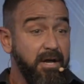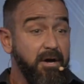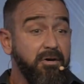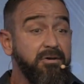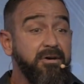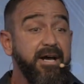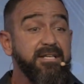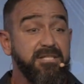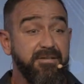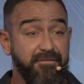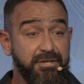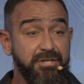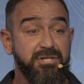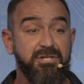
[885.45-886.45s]
less of
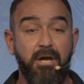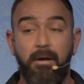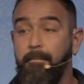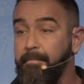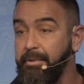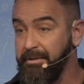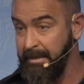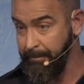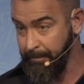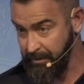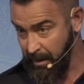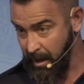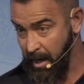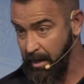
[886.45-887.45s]
a stumbling
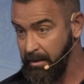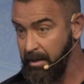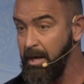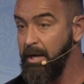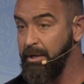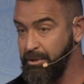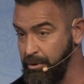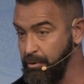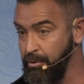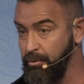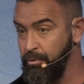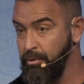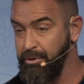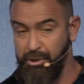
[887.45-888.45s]
block
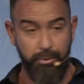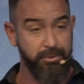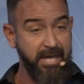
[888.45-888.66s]
to Jews.